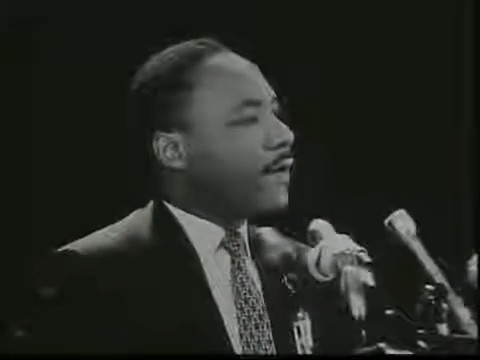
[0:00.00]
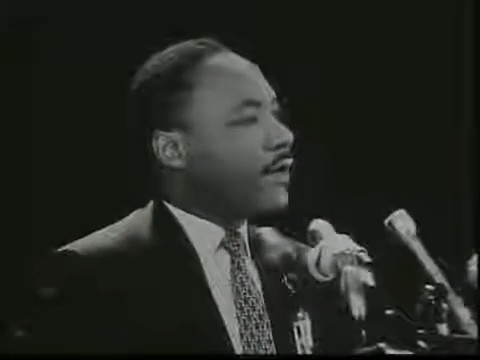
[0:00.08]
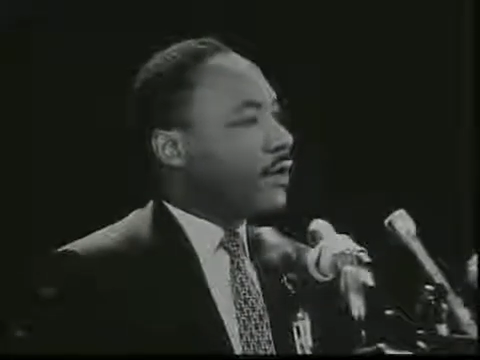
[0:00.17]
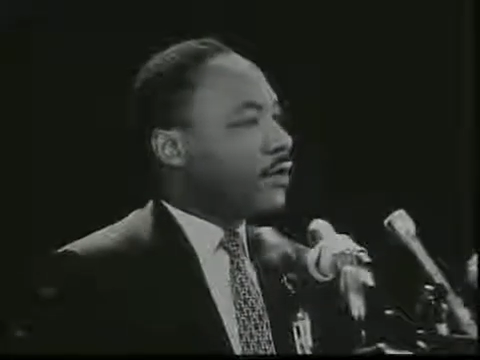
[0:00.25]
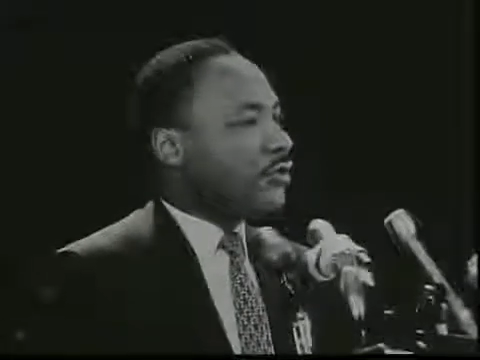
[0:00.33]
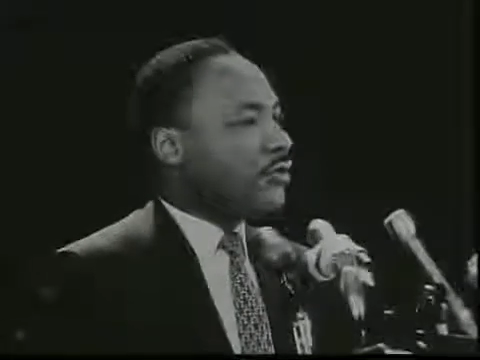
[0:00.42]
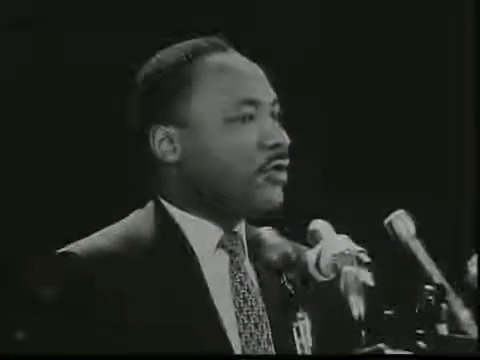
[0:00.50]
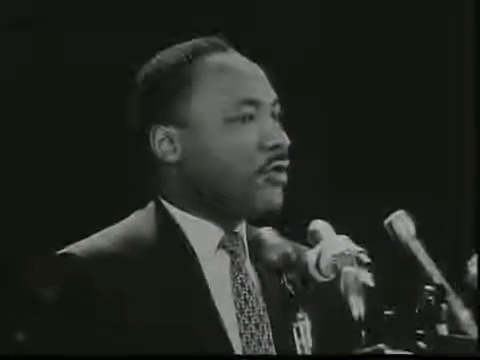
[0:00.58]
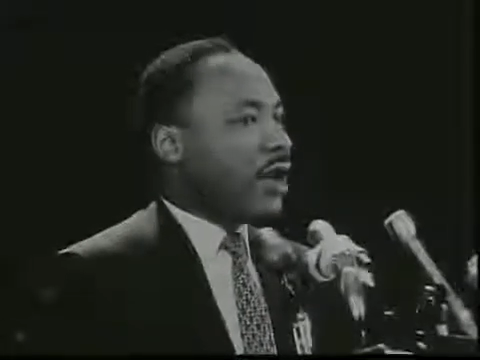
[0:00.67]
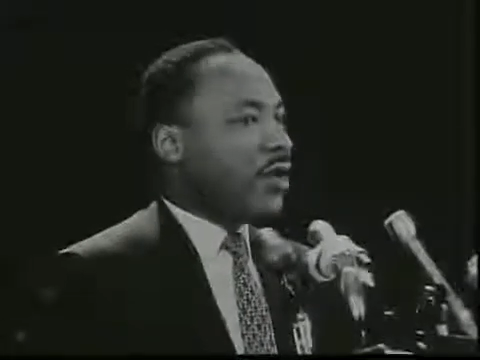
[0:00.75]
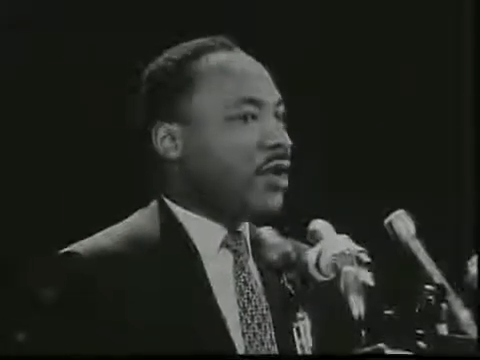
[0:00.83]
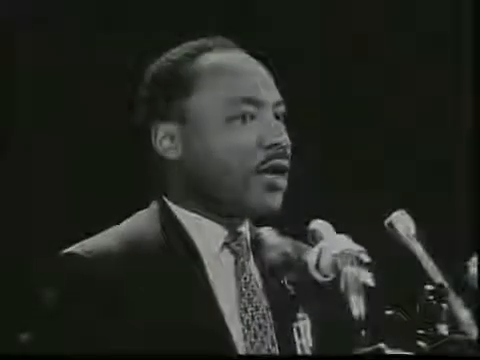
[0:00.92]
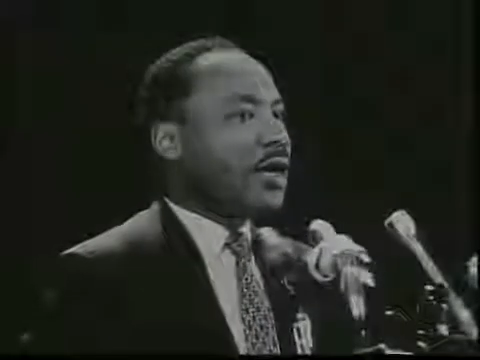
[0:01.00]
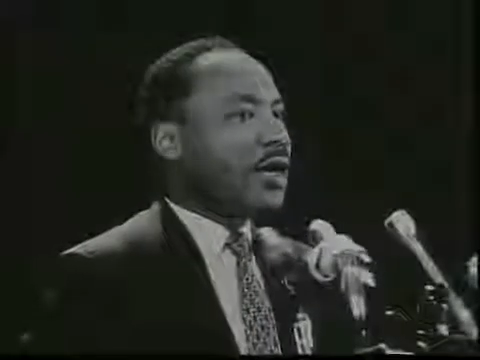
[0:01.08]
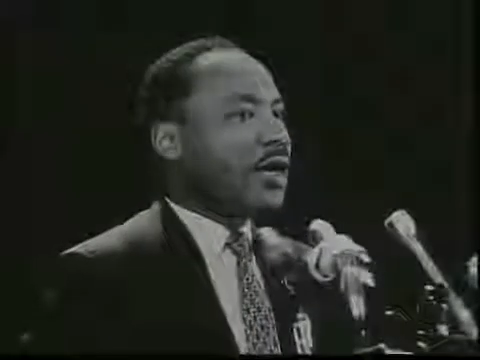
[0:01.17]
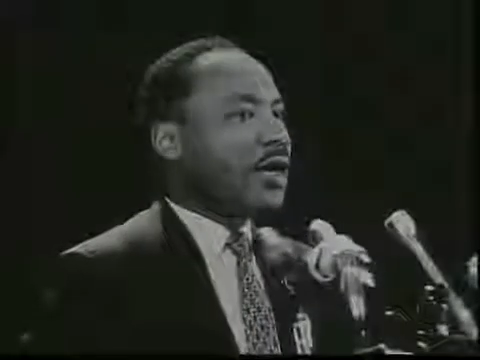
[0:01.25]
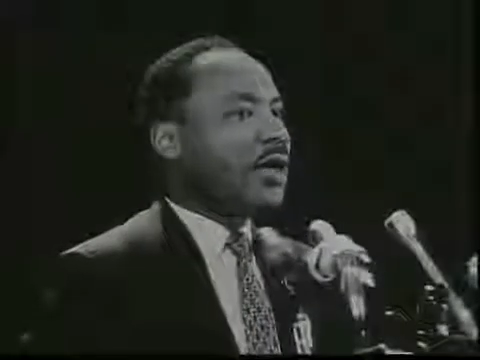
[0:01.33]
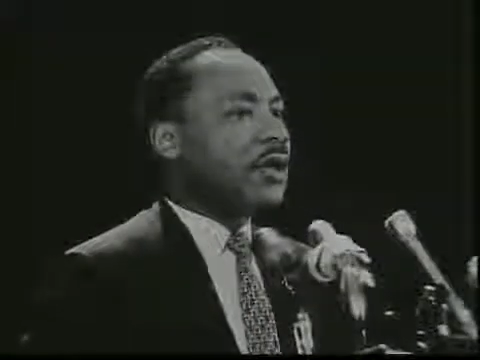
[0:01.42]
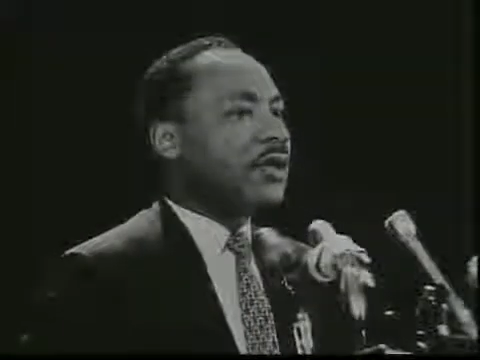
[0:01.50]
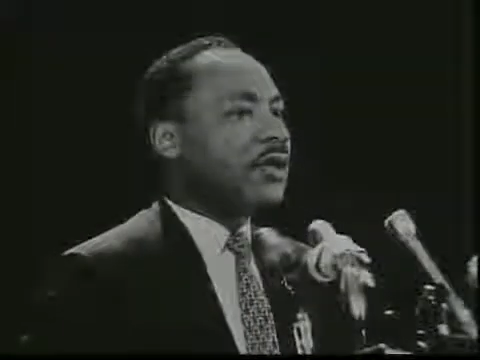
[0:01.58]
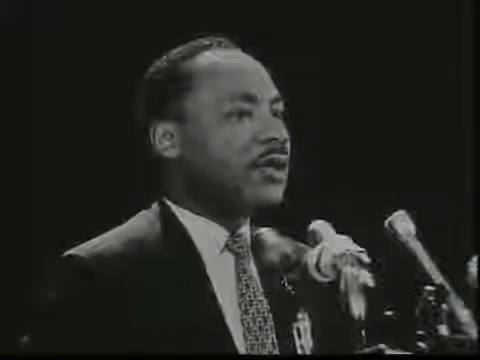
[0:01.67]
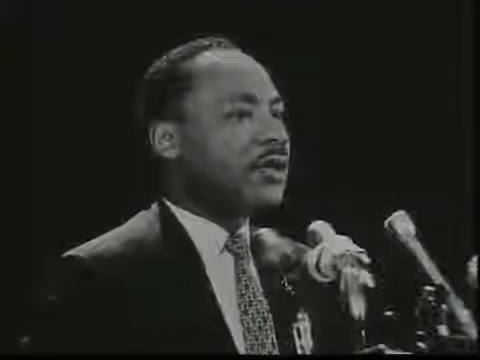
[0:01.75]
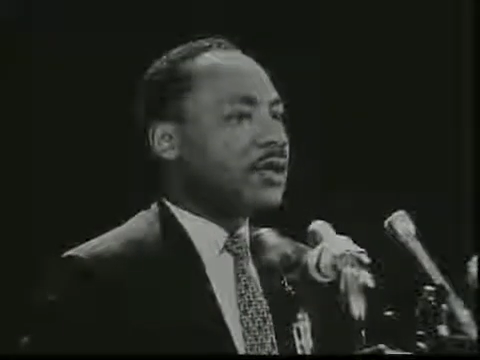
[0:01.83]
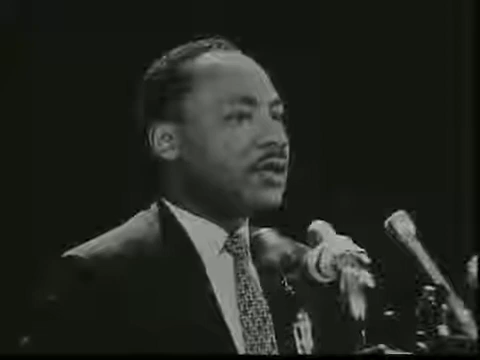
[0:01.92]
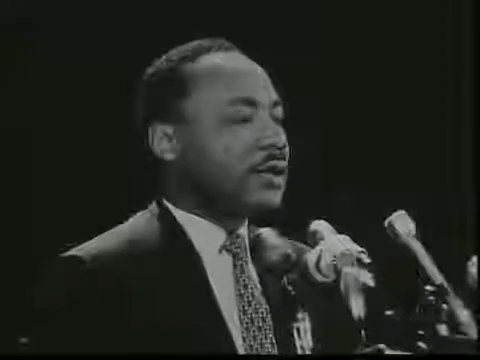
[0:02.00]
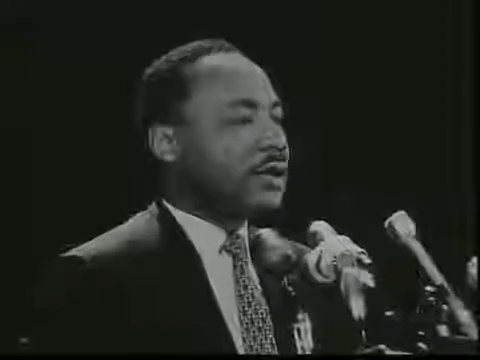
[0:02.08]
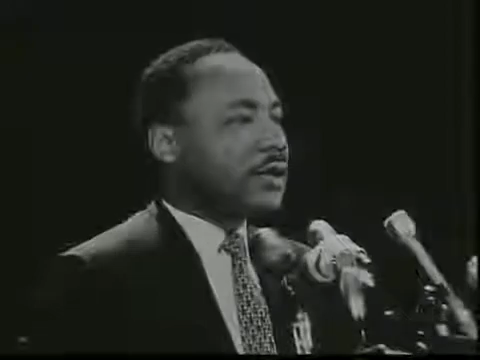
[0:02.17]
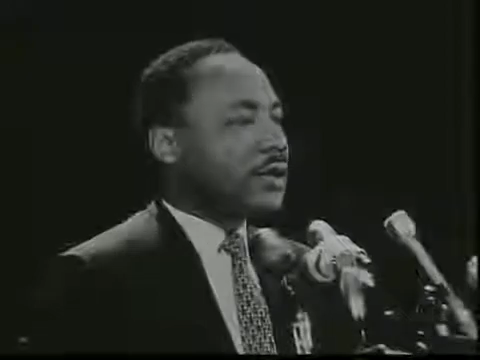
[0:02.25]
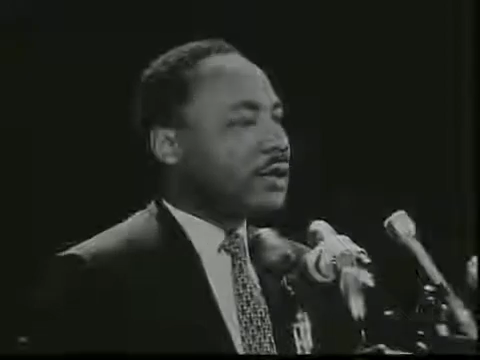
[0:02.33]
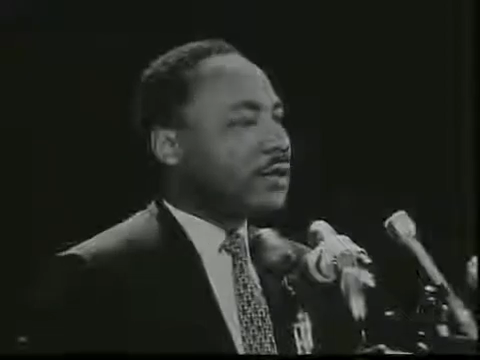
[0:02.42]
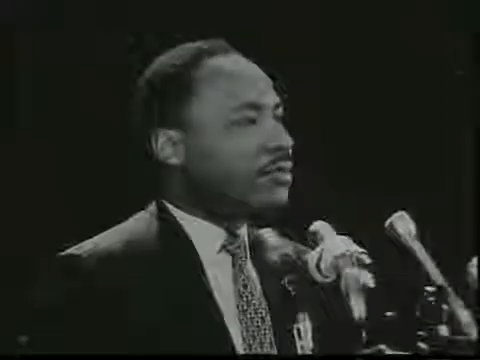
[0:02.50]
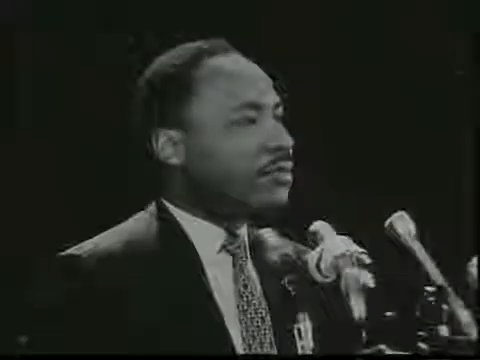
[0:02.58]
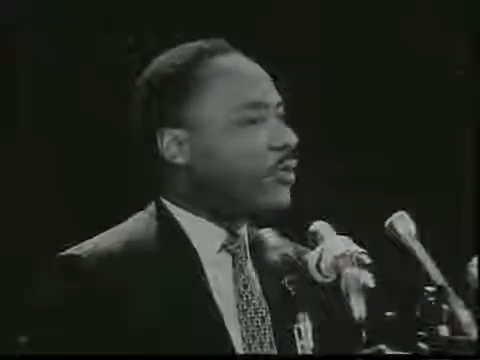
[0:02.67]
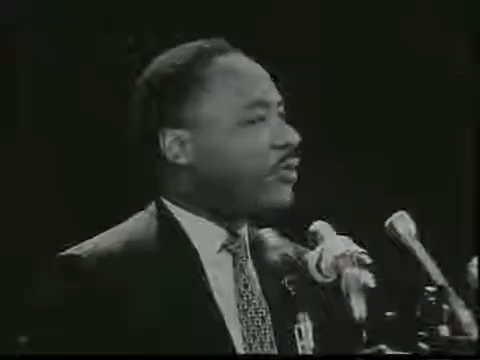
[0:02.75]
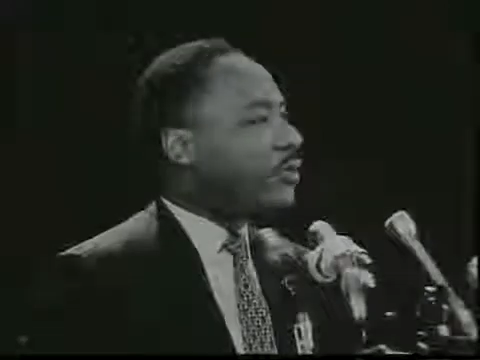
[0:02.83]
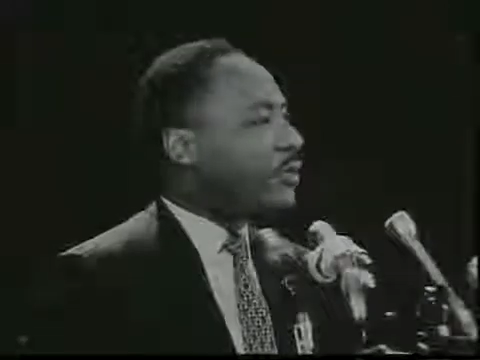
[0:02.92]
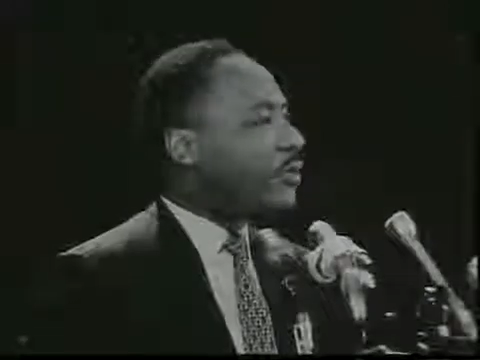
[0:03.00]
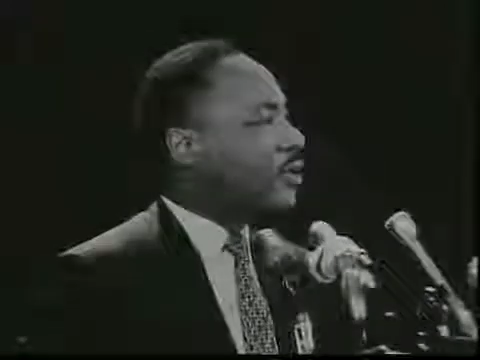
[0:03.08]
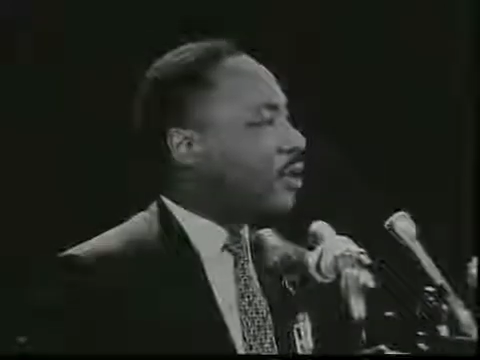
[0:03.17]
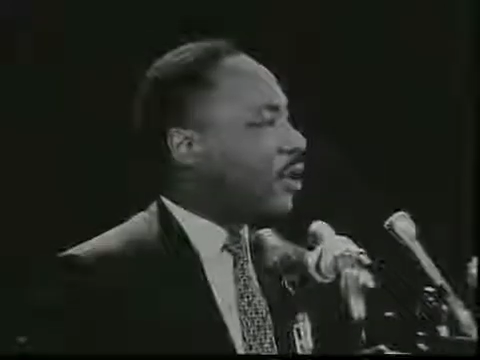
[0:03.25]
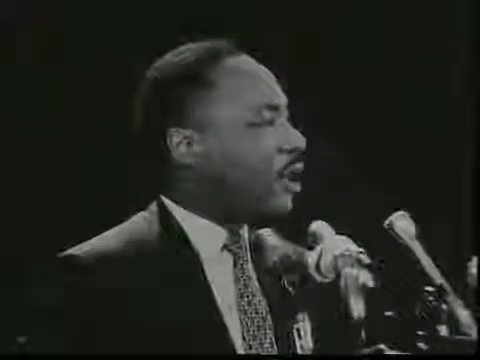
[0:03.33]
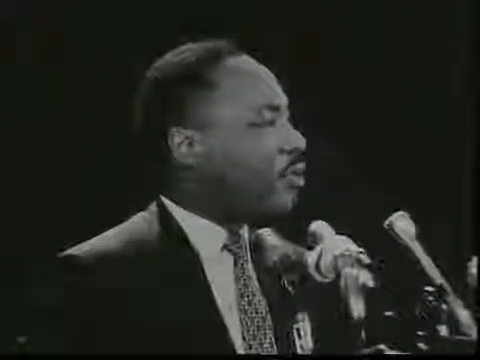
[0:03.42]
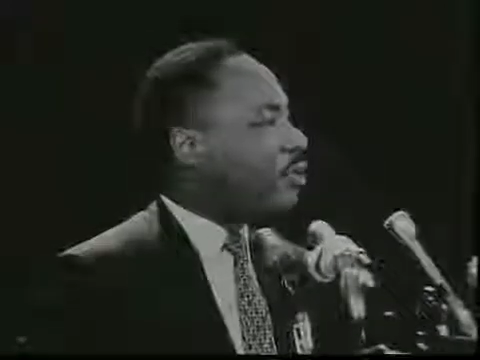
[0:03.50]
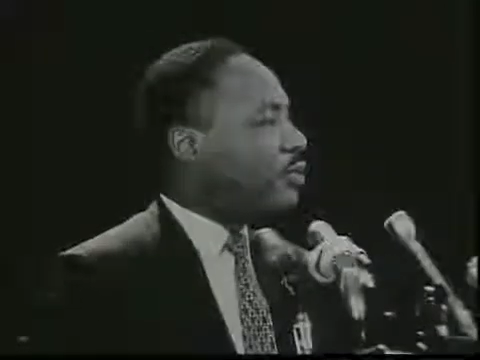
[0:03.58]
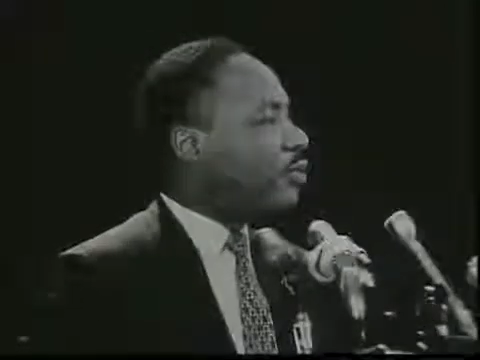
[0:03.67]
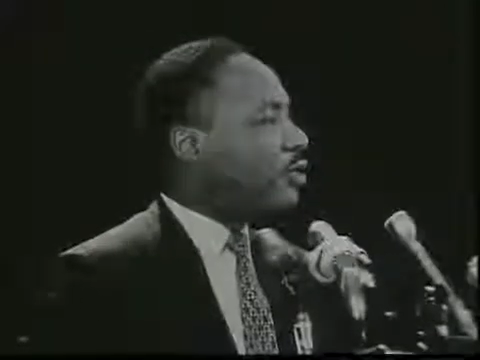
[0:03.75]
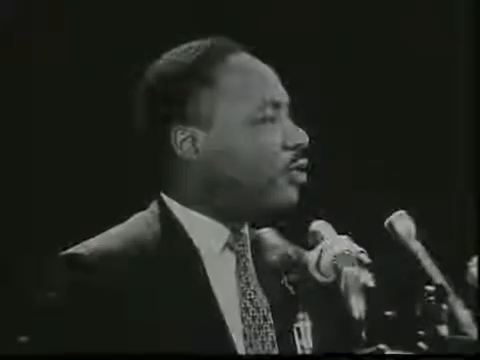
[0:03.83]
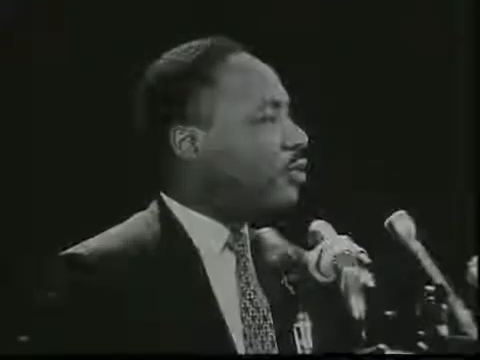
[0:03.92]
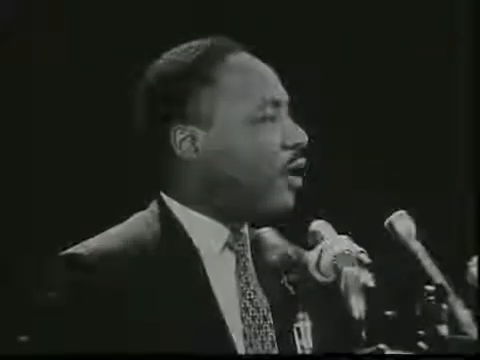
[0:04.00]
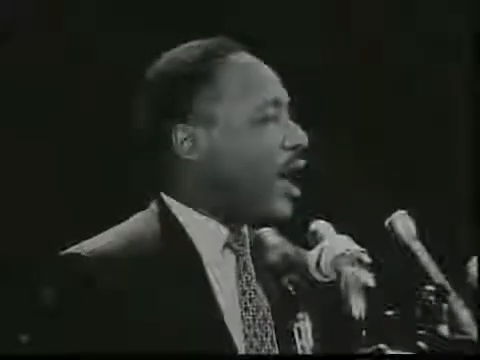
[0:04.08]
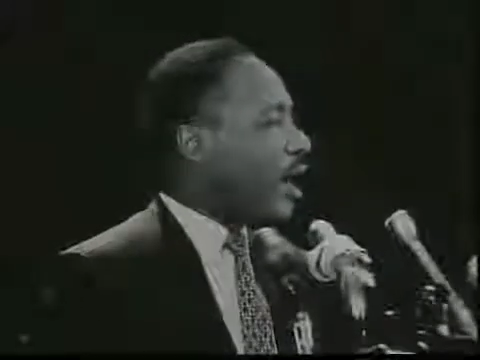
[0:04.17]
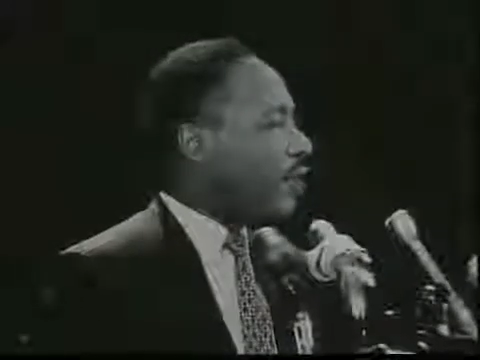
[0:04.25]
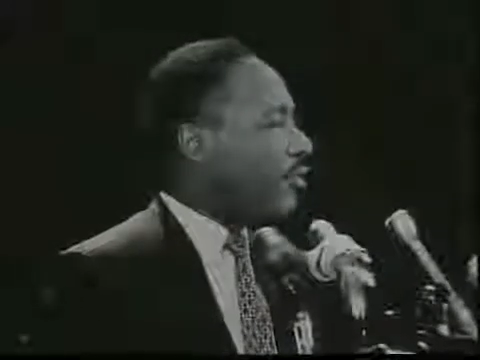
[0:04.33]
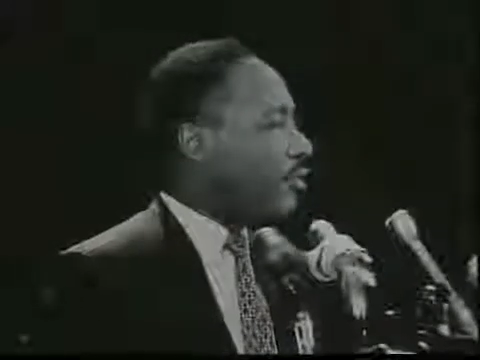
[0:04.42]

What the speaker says: In this America, people are poor by